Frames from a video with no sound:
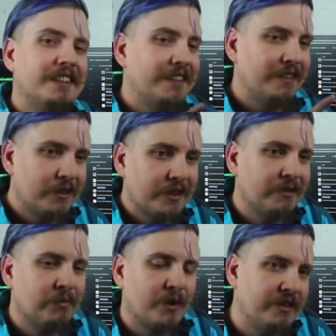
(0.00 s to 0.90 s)
Look at
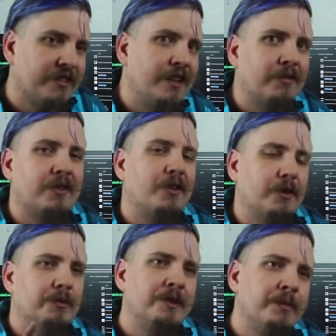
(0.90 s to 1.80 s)
the price after all
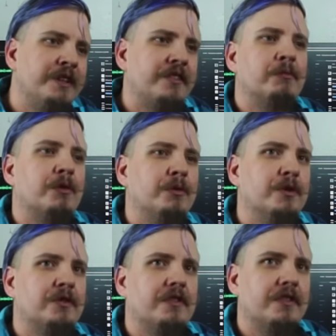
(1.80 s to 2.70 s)
the rebates and the
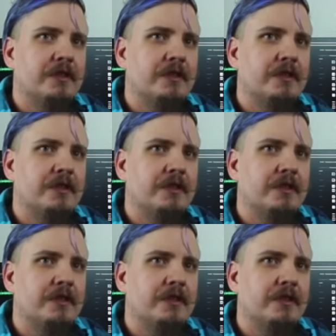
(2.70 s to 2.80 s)
promotions.